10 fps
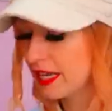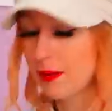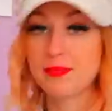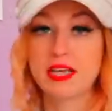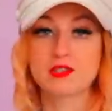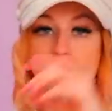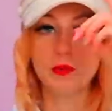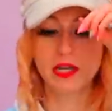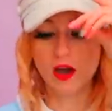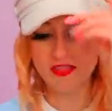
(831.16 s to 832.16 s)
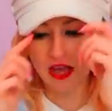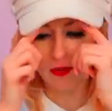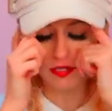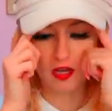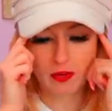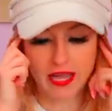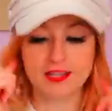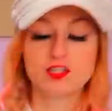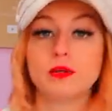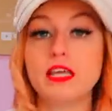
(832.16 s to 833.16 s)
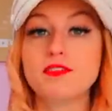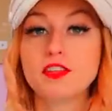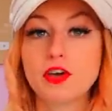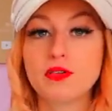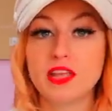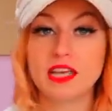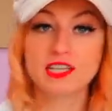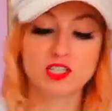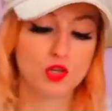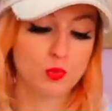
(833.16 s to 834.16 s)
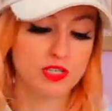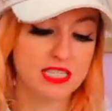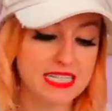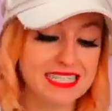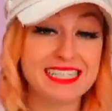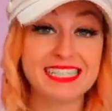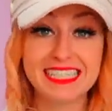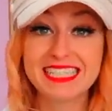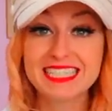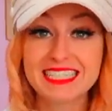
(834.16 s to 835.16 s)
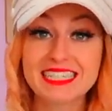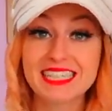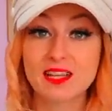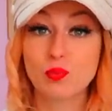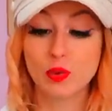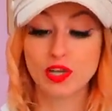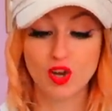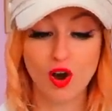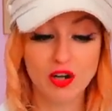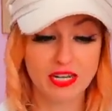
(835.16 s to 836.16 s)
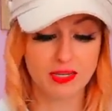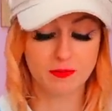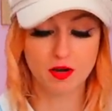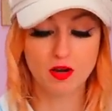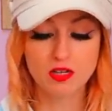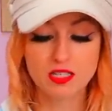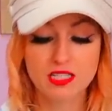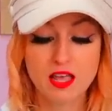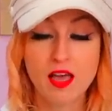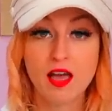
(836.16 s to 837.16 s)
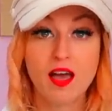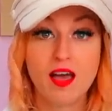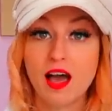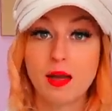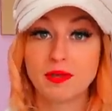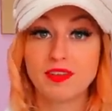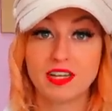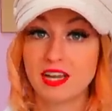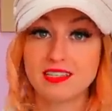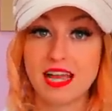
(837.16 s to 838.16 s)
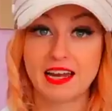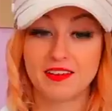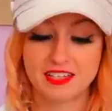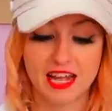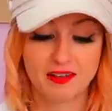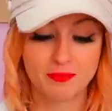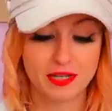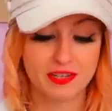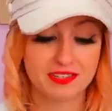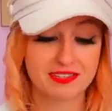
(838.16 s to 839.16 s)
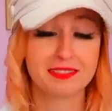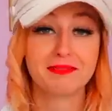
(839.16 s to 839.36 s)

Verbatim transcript: Yep, that's all we got in that one. Okay, so even though this was the least that we got in a box, I'm giving it a ten out of ten because